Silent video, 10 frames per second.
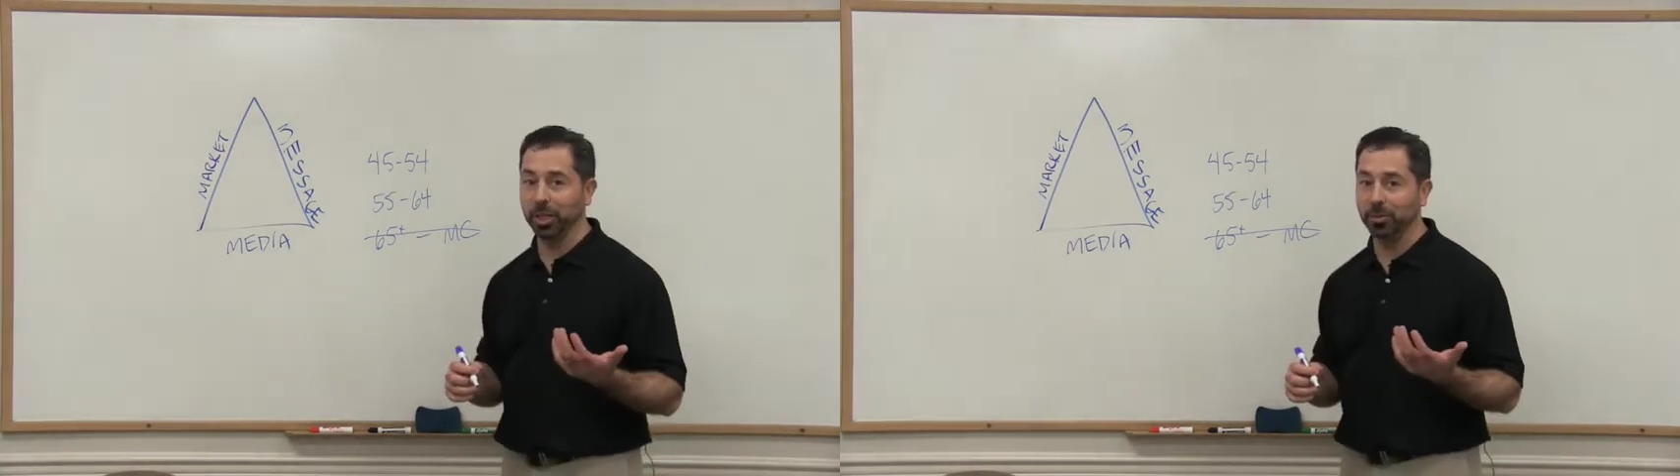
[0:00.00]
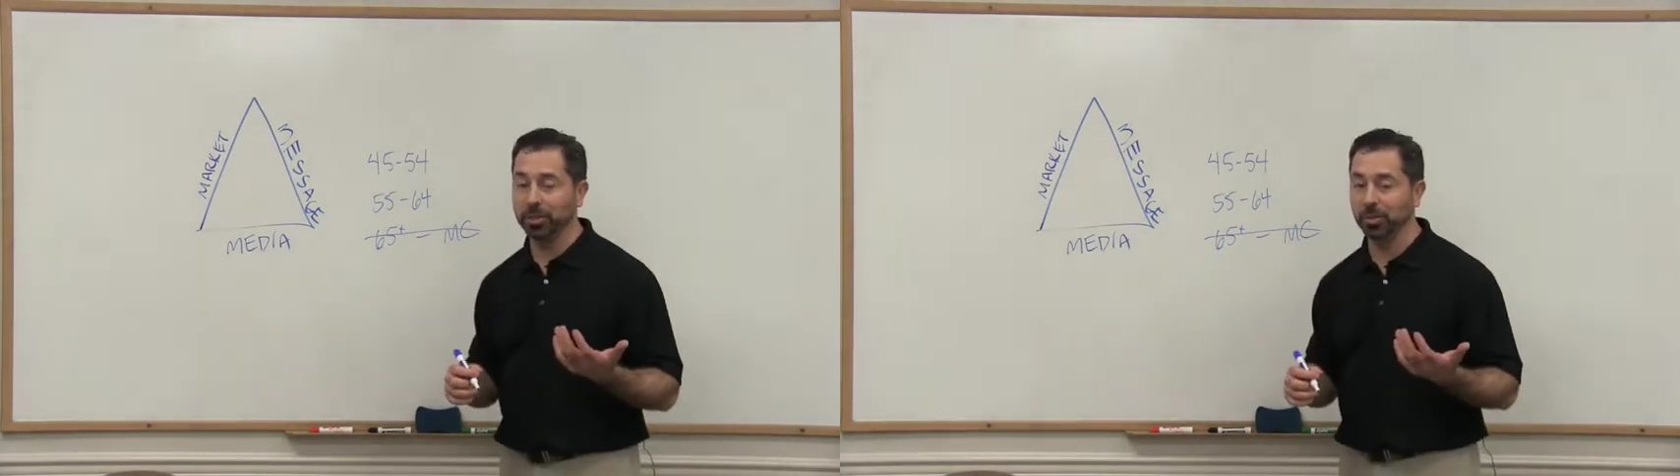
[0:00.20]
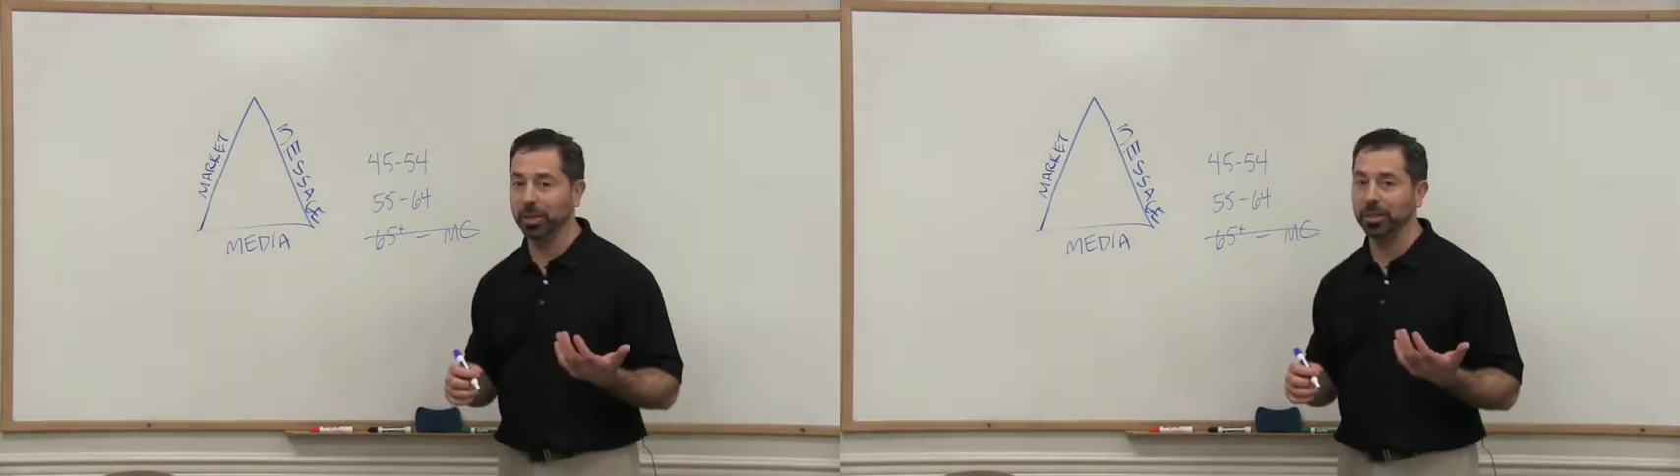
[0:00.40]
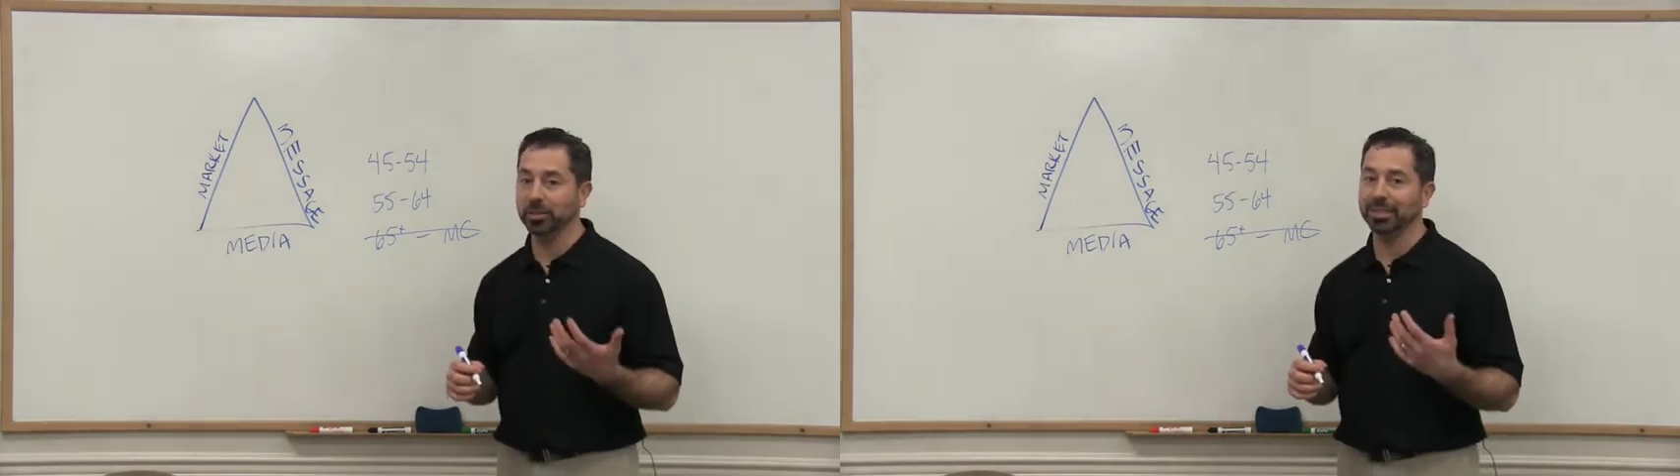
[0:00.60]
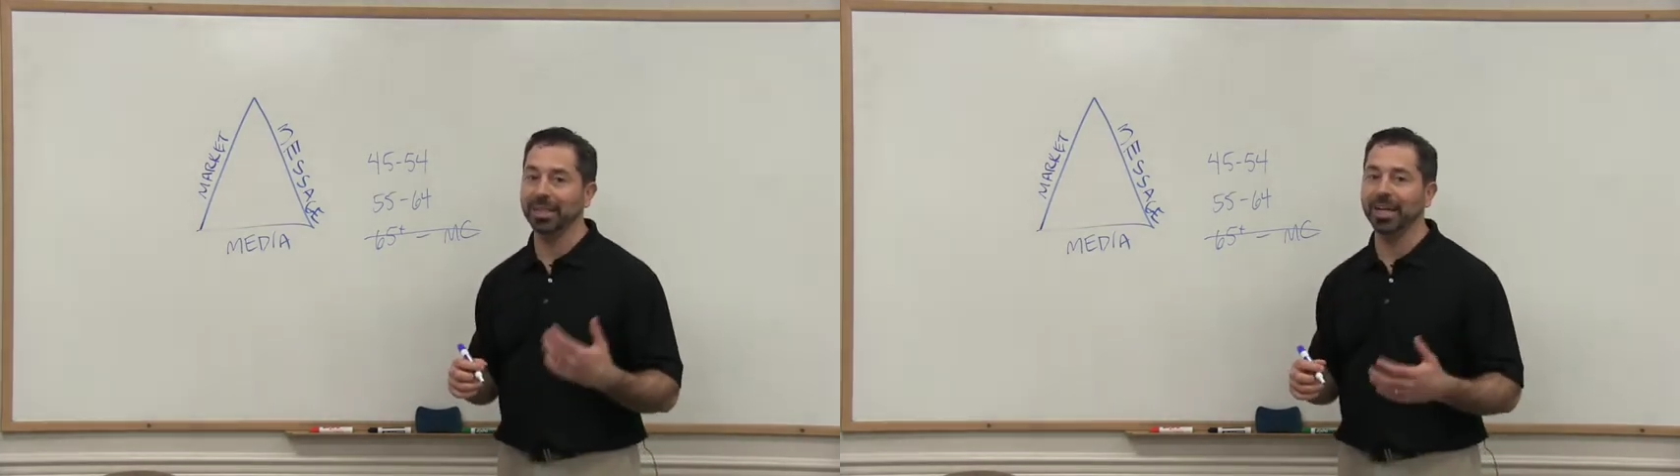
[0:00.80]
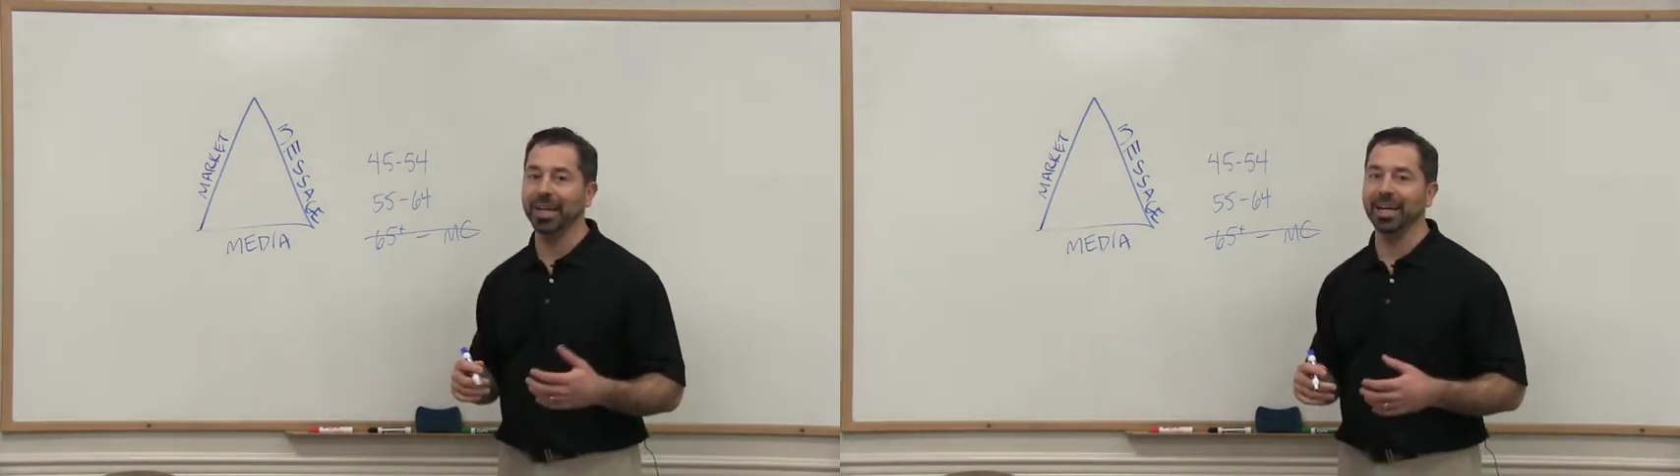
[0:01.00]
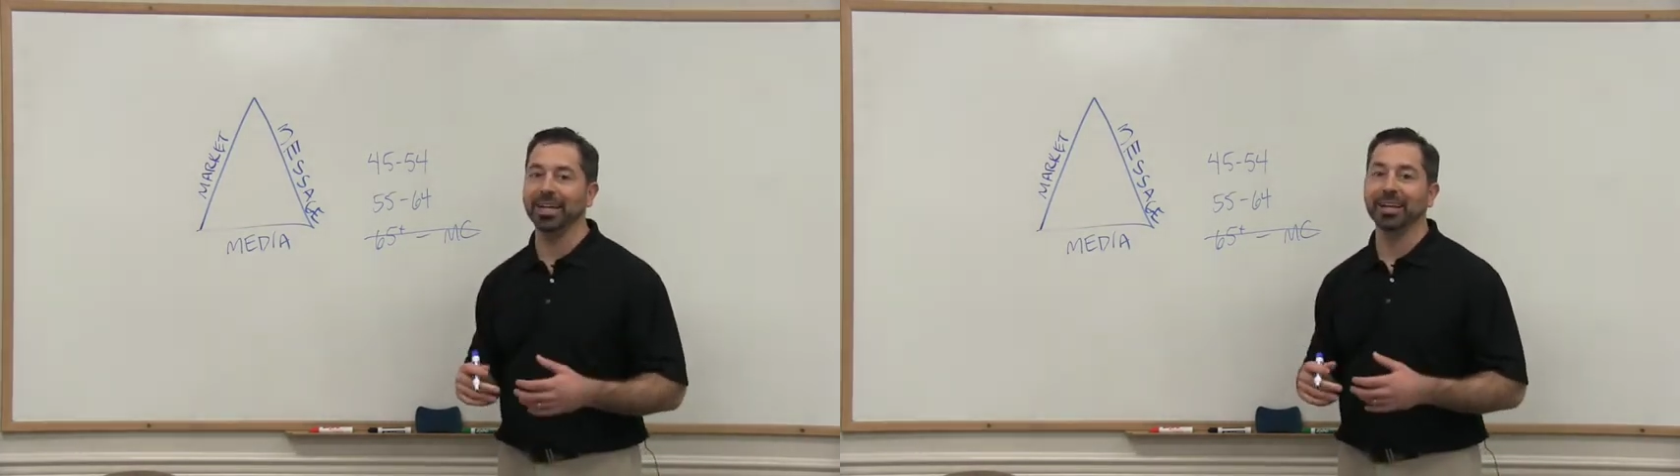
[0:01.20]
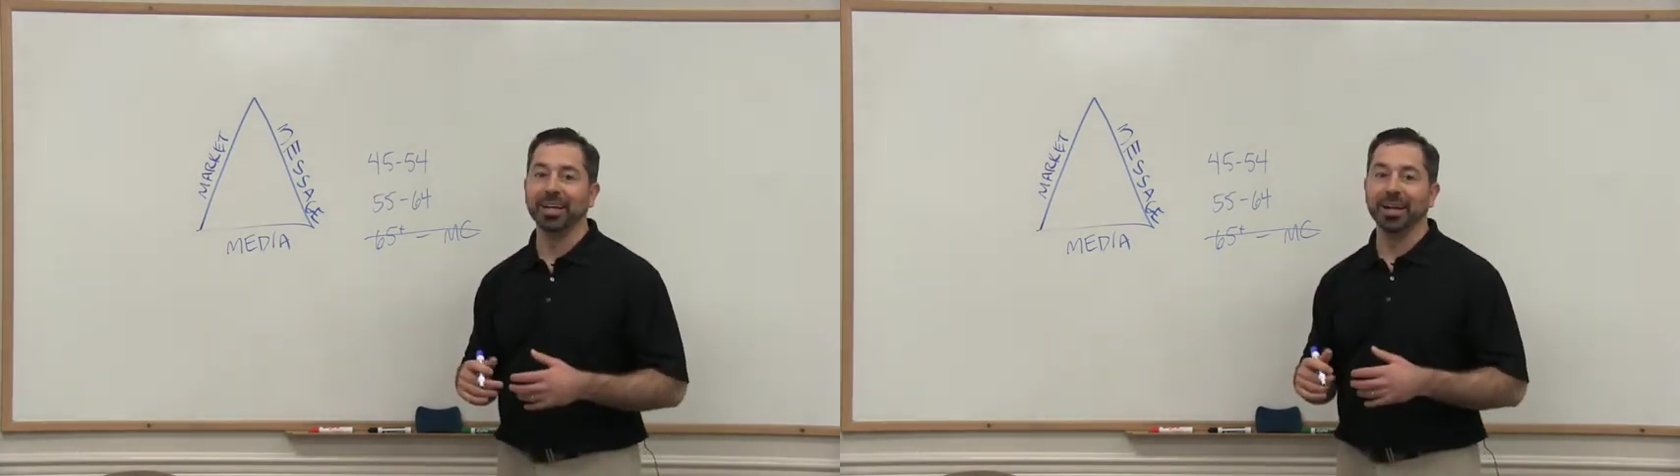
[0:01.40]
to share with you here
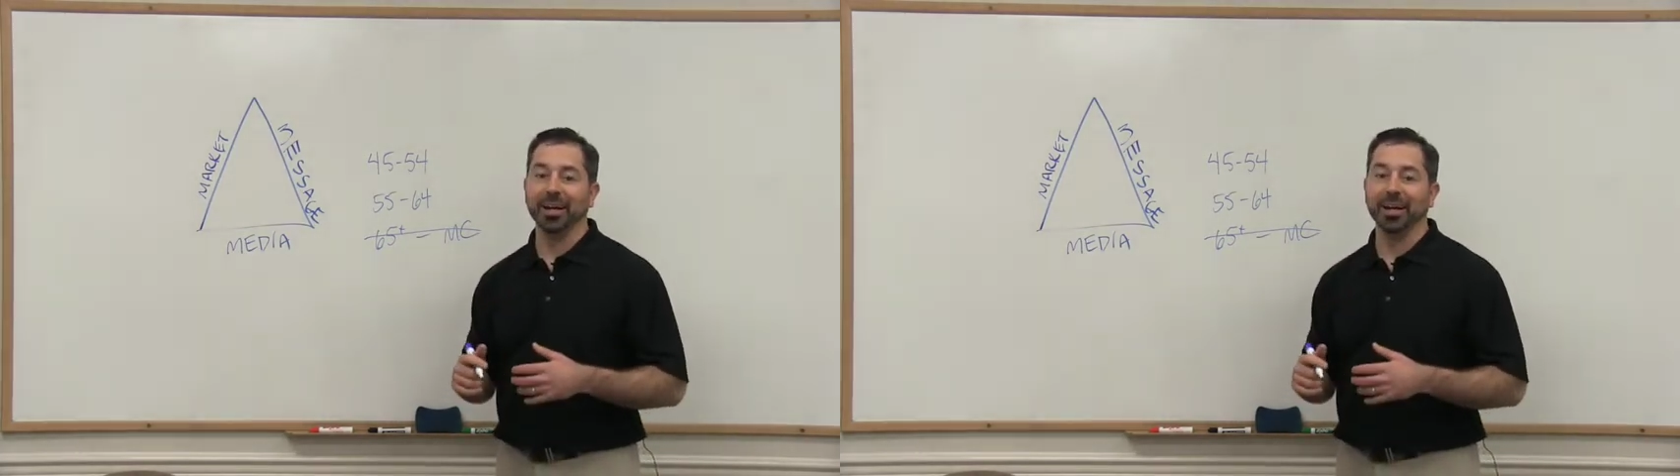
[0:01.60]
today